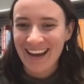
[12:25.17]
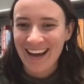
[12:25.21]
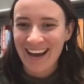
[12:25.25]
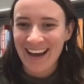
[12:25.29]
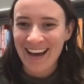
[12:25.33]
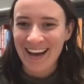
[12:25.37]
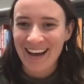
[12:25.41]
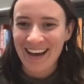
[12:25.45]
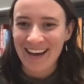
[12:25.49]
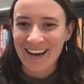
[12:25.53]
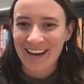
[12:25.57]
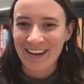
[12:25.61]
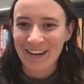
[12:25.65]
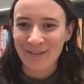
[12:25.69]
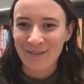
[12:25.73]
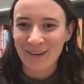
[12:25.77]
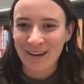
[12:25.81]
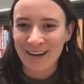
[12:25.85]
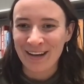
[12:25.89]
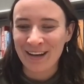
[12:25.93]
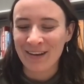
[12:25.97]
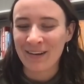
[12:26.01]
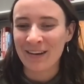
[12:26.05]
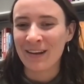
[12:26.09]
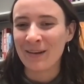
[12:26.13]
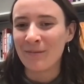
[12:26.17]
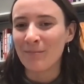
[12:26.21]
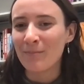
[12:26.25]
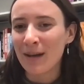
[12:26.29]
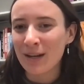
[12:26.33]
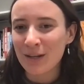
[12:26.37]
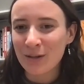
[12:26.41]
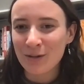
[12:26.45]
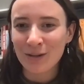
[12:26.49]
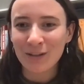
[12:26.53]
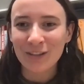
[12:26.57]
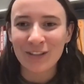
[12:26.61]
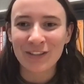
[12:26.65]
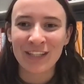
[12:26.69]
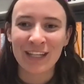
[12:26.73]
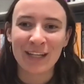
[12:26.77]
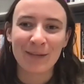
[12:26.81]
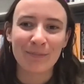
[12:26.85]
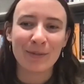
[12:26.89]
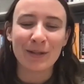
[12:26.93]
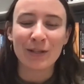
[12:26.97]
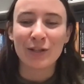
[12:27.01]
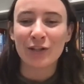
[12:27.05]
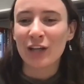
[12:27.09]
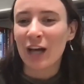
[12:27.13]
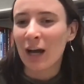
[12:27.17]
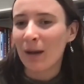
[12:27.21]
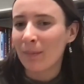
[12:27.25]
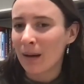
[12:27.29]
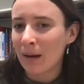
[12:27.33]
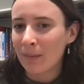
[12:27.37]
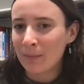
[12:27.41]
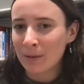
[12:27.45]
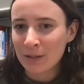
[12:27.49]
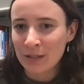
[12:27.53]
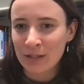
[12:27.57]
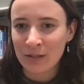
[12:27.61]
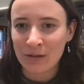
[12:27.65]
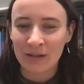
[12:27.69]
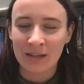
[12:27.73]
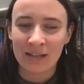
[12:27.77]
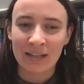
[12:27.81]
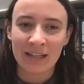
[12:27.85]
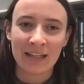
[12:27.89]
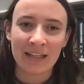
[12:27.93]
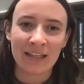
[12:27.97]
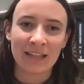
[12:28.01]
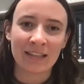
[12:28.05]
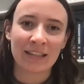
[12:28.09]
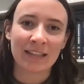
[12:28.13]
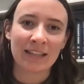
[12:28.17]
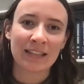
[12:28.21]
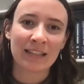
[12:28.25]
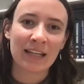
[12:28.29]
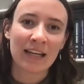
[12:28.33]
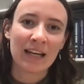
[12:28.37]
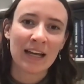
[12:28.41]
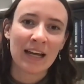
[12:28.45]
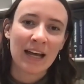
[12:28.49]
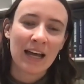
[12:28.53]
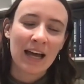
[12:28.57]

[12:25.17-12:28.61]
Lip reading: right, in mentorship and job opportunities.